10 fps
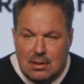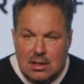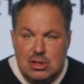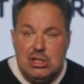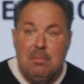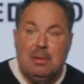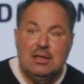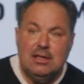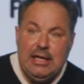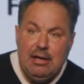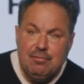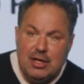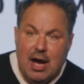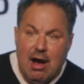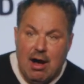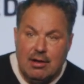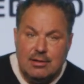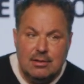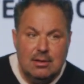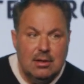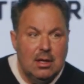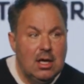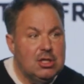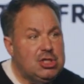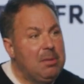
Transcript: She believed God. She